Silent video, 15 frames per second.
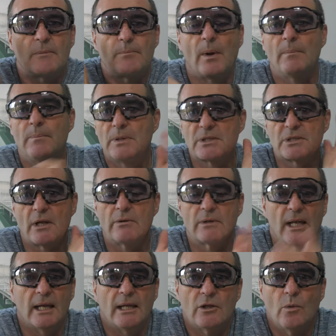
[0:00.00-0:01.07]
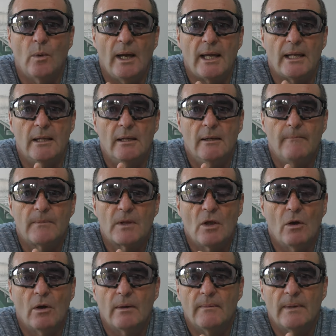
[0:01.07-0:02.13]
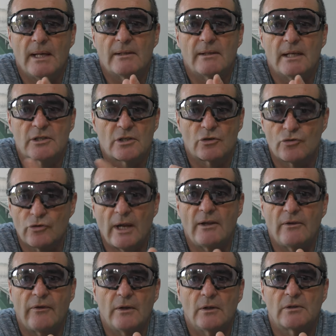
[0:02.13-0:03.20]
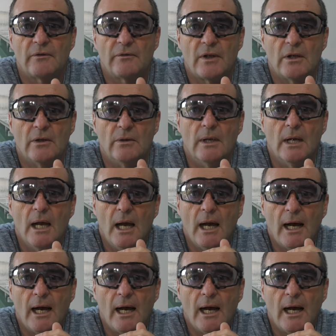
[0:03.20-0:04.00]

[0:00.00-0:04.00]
bumpers don't get in the way. It's a great field of view.